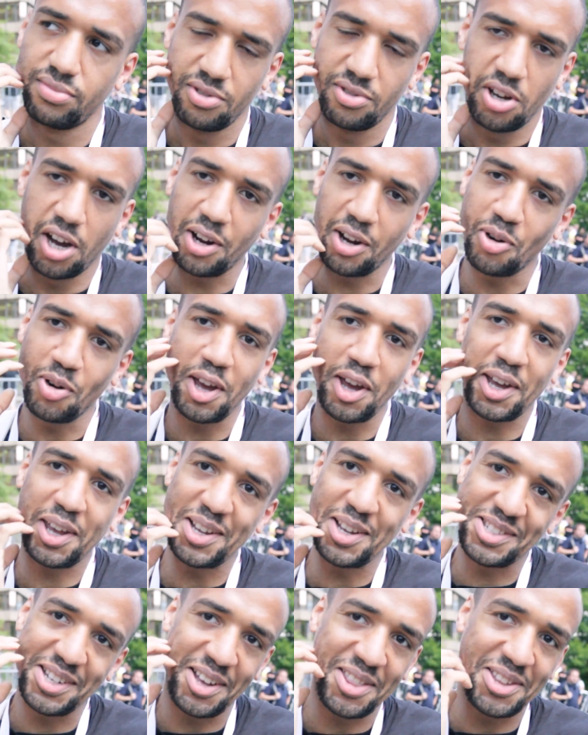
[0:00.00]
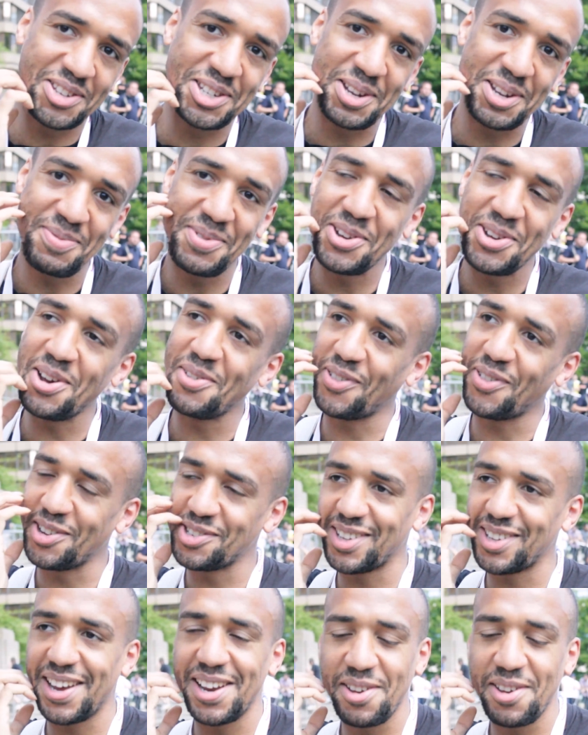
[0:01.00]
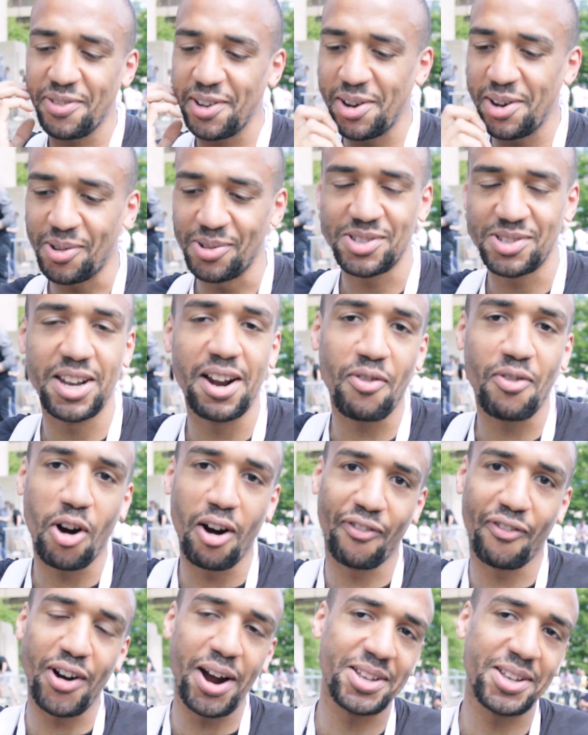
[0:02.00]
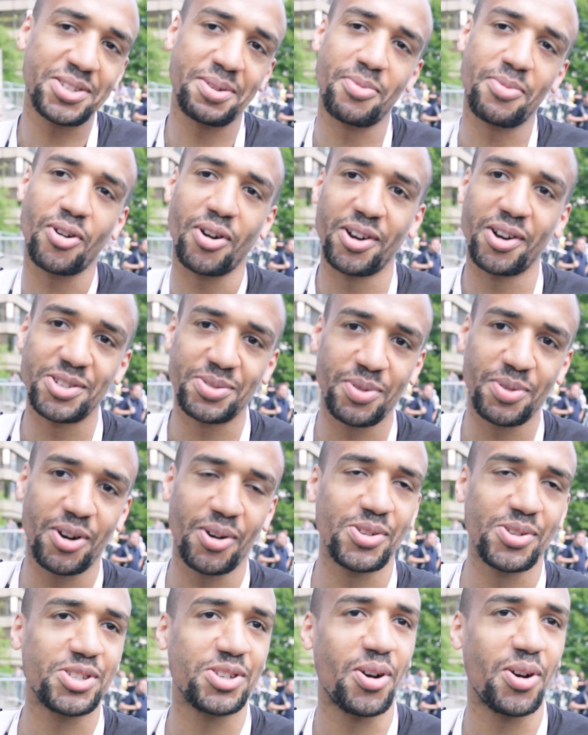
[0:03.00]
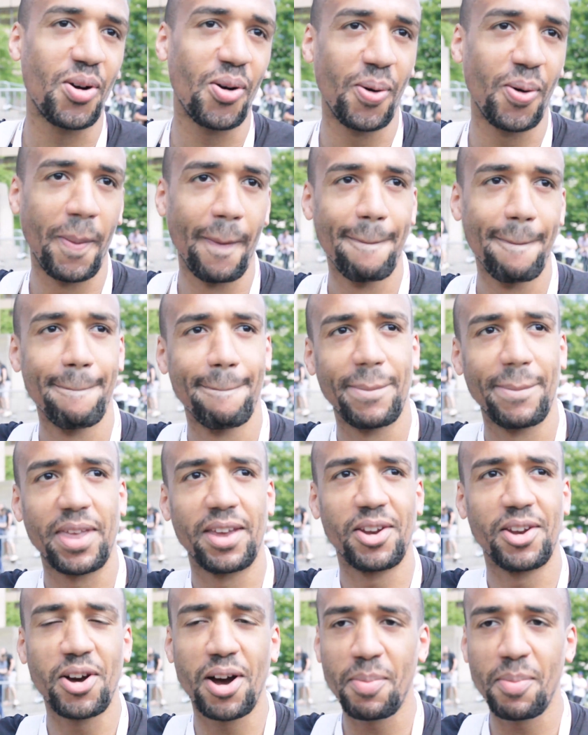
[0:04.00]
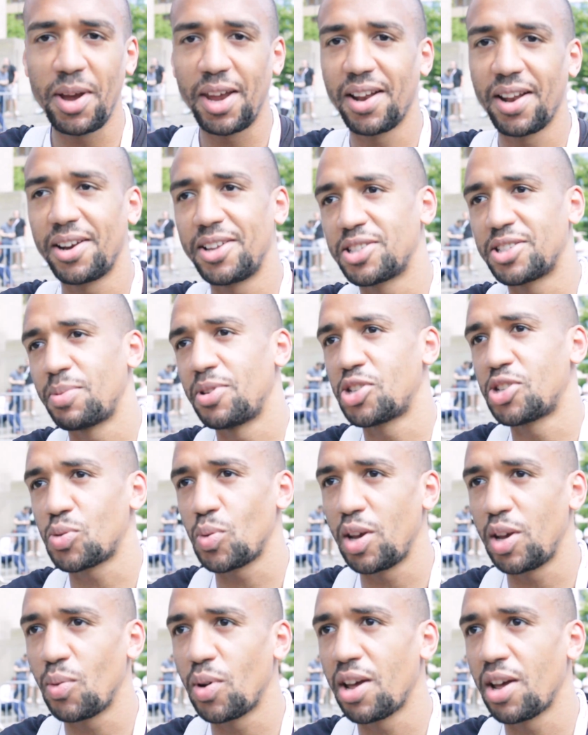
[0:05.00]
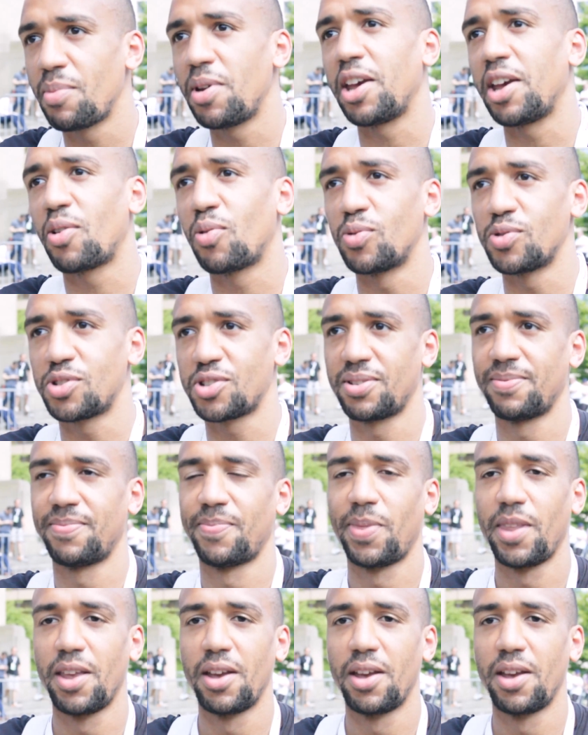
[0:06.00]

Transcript: I could get kicked out of the gym, you know, if I say anything else. And I've got a fight tomorrow as well, so, you know what I mean? I need to be sweet with them Ingles.